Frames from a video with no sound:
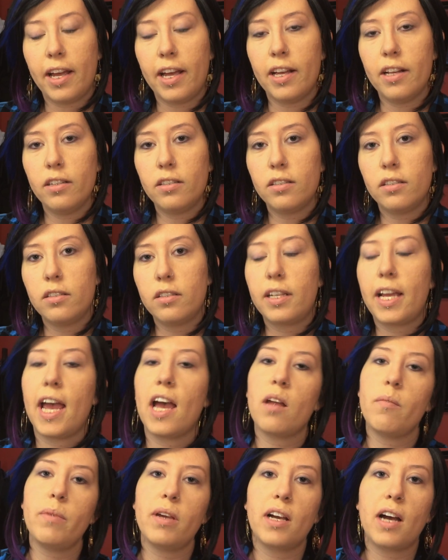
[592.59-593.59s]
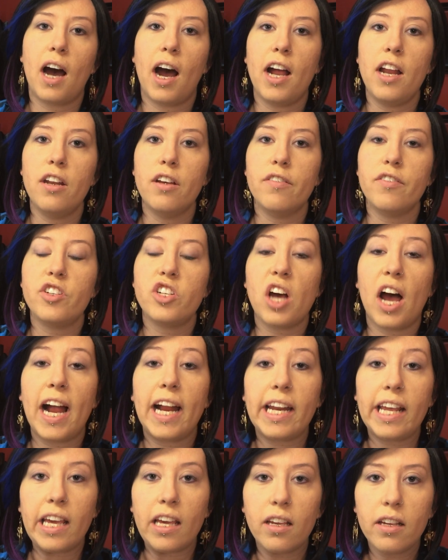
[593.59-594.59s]
it can be kind of
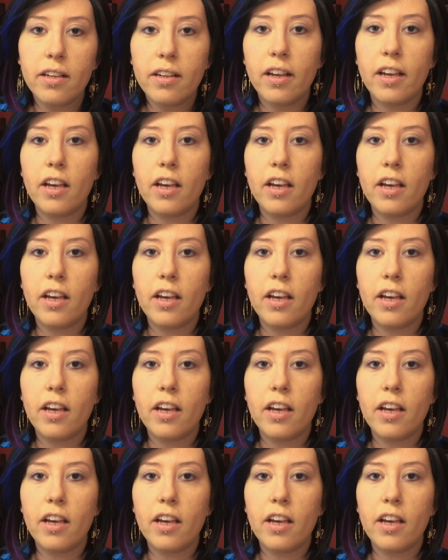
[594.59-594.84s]
shiny